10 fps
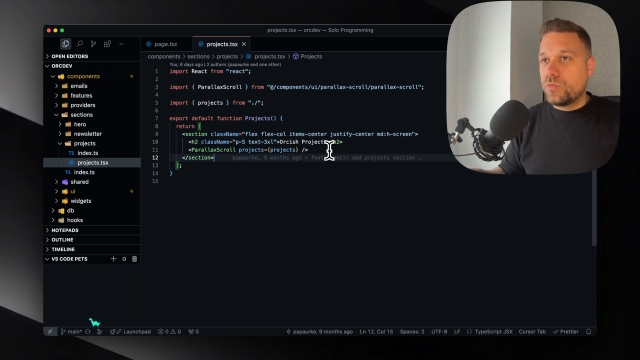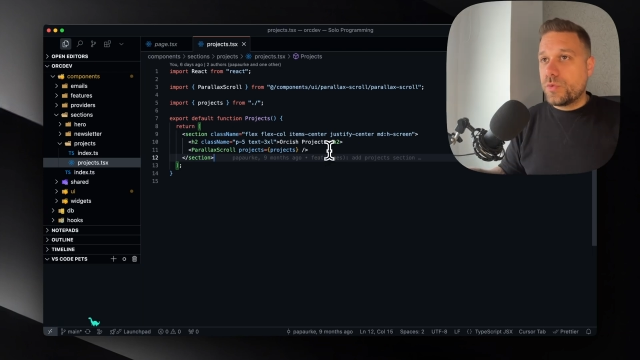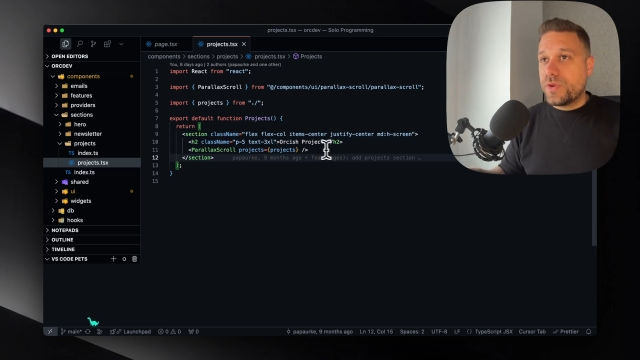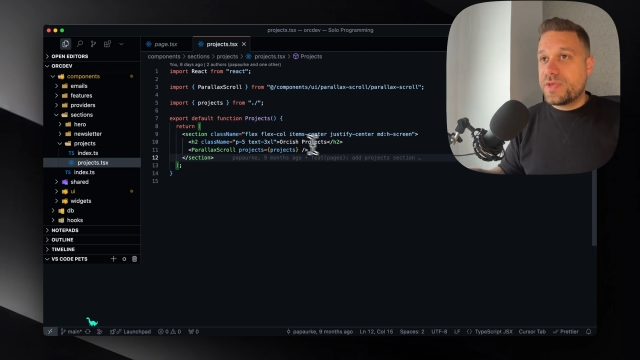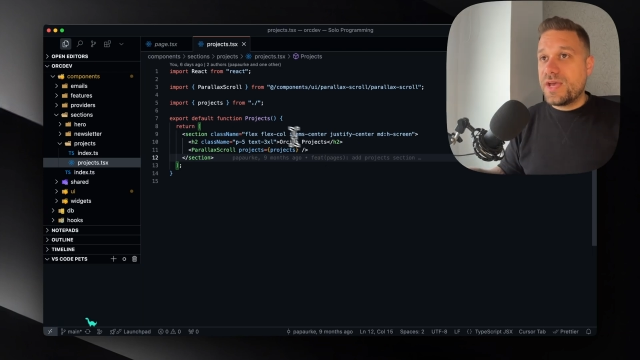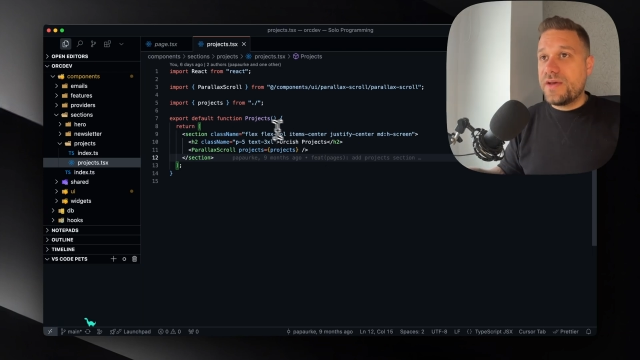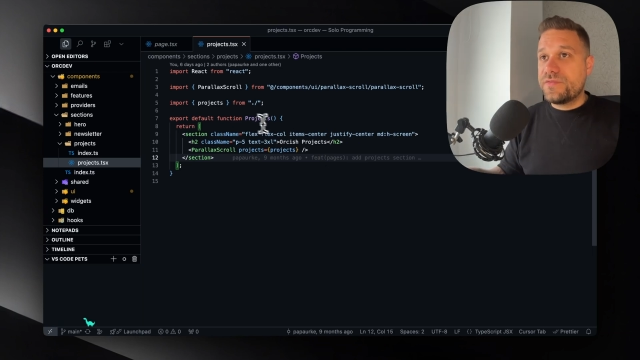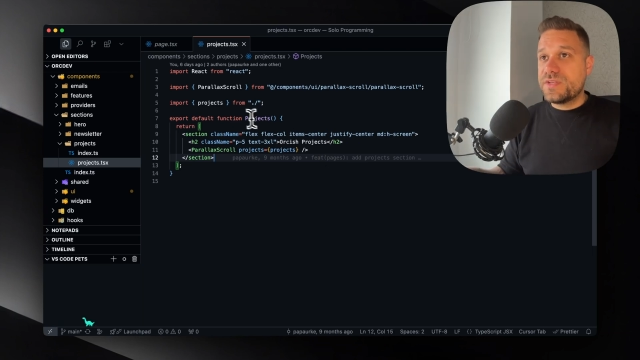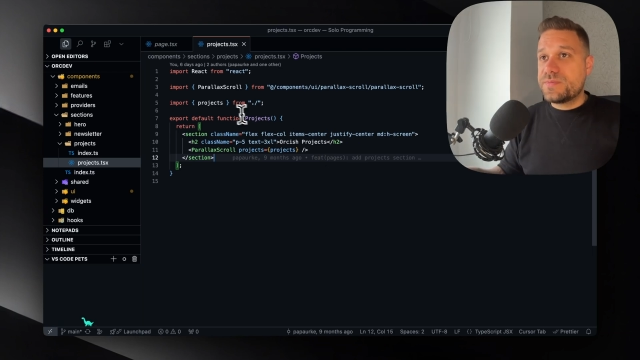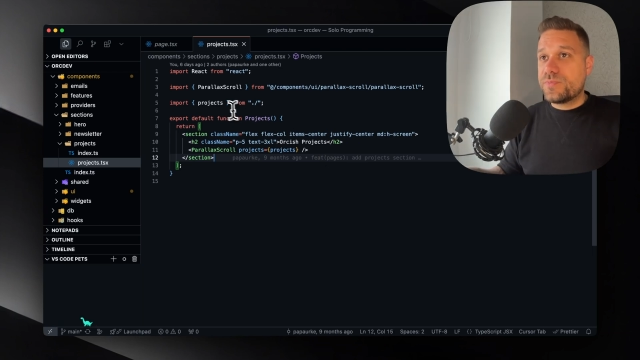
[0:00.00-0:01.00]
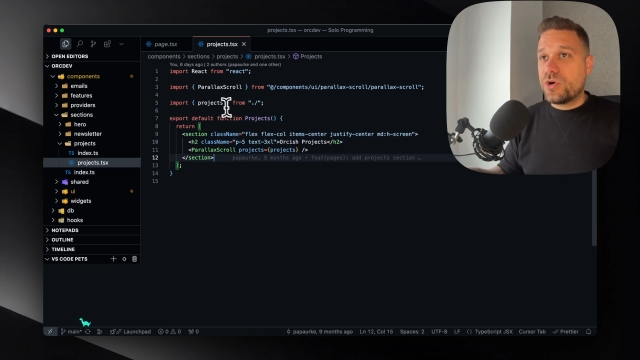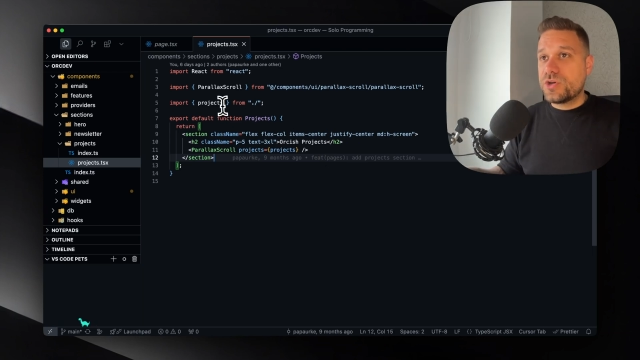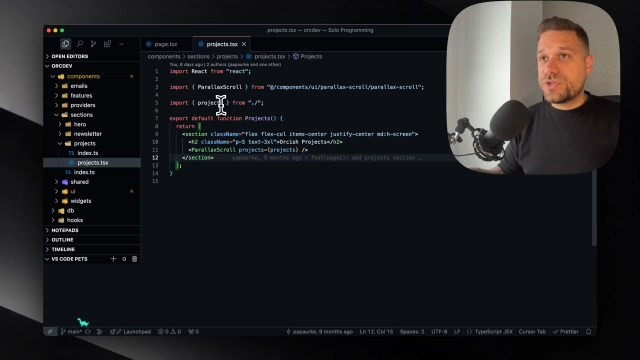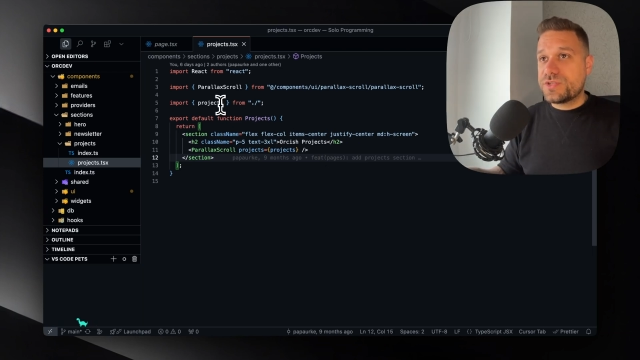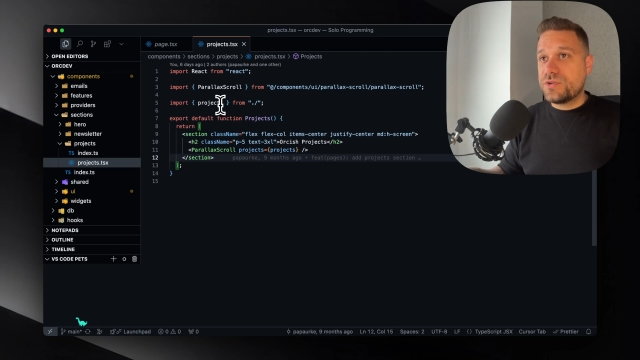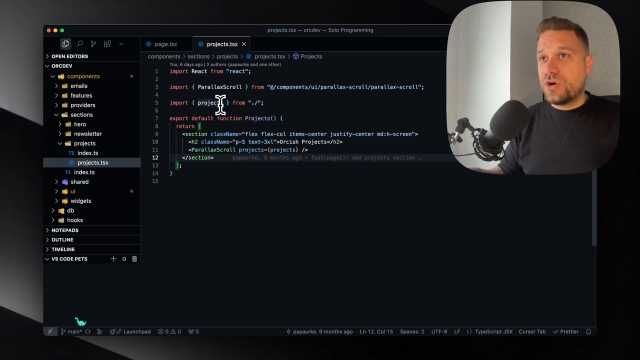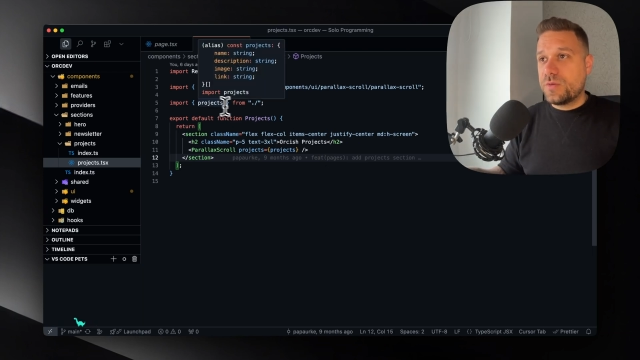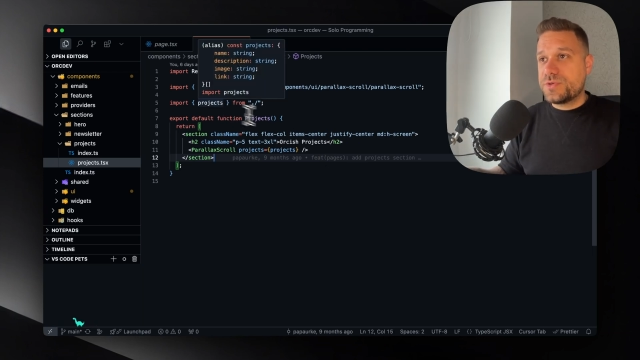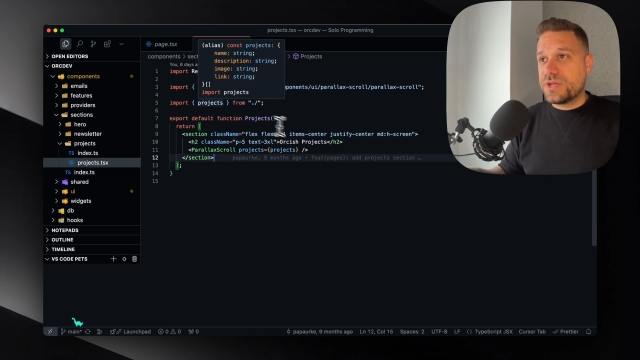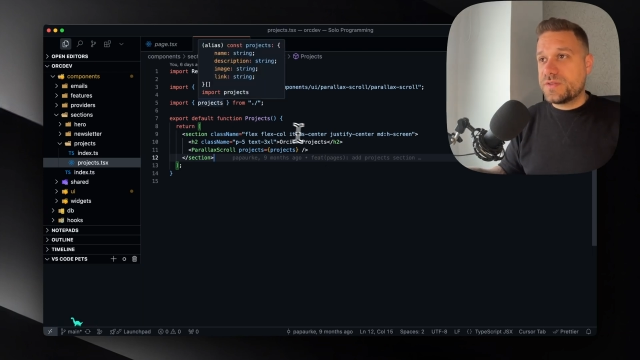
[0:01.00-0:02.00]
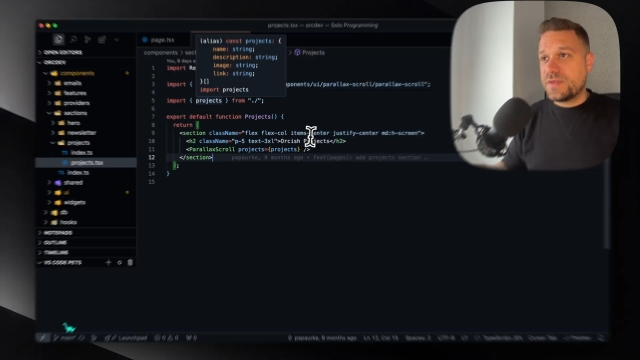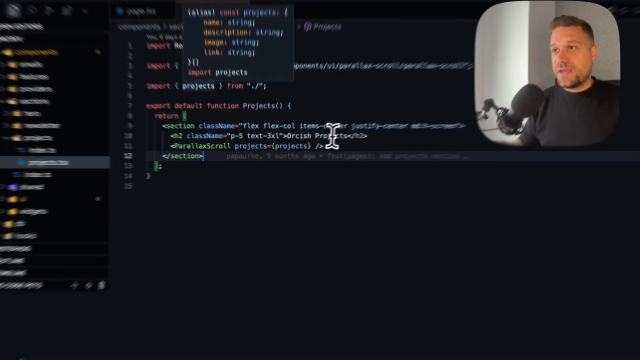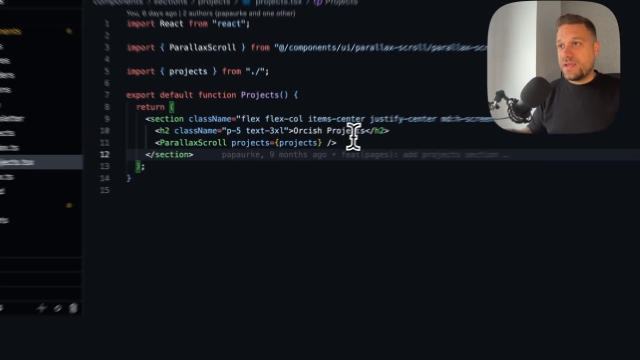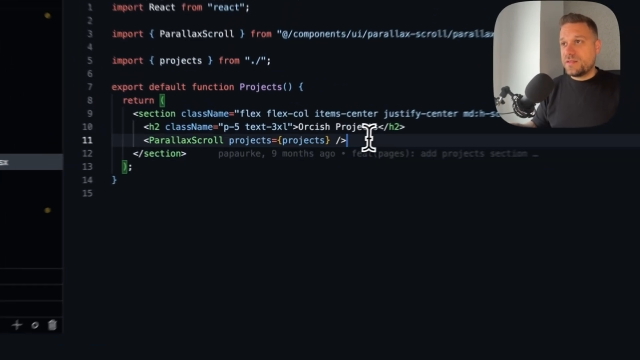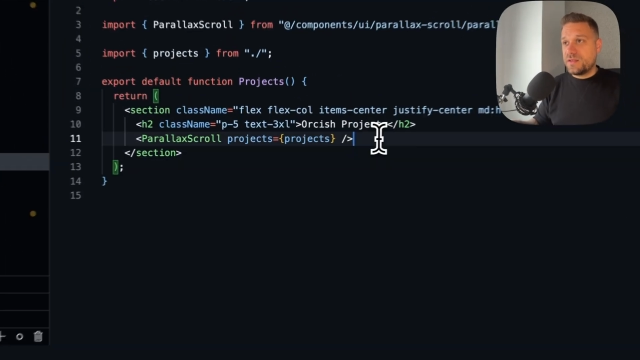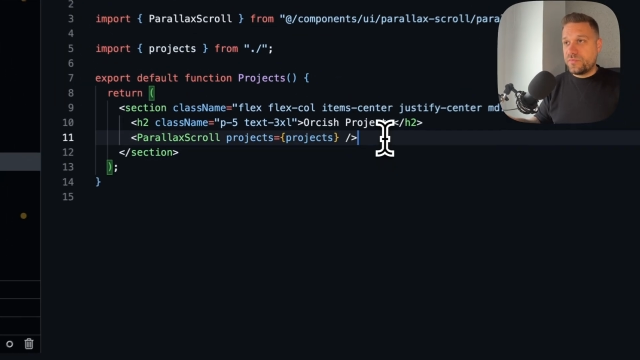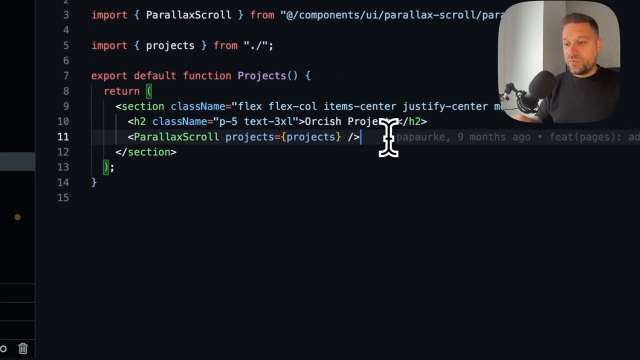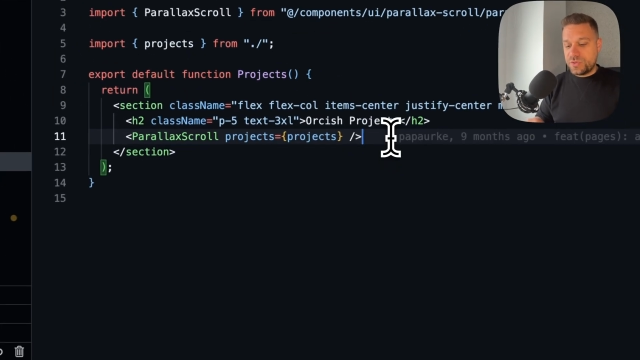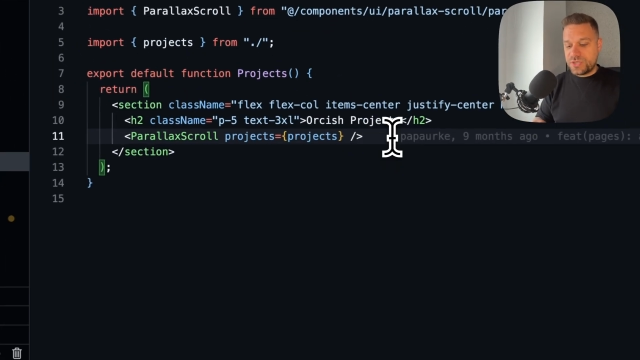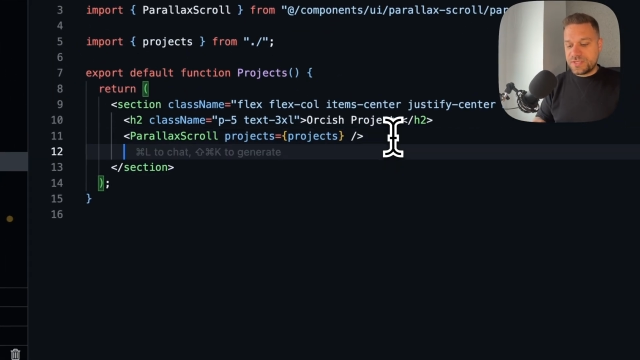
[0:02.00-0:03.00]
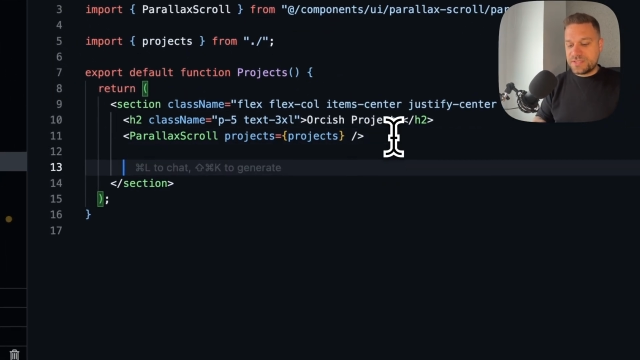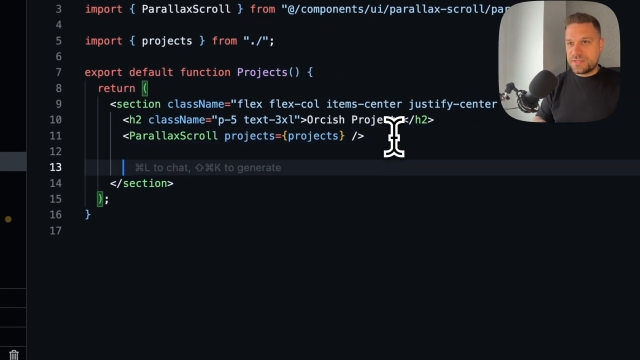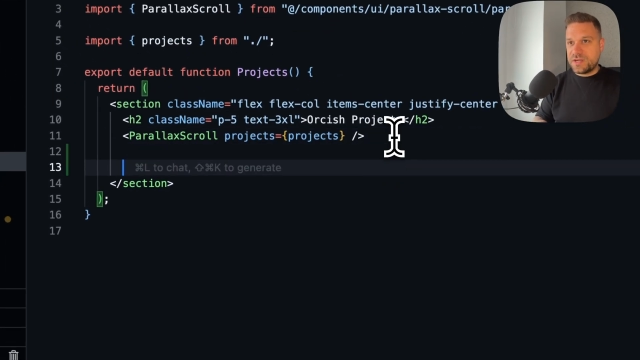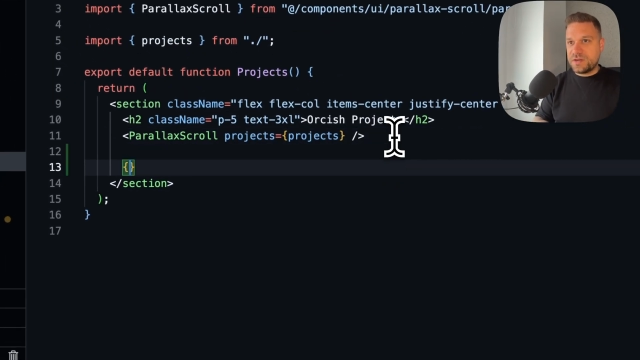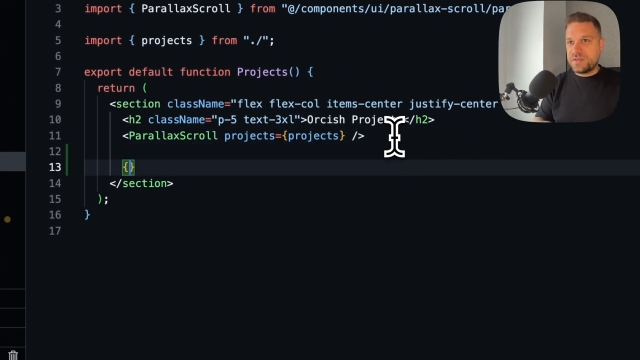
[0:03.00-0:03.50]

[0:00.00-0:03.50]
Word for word: where we have this projects object, and if we just start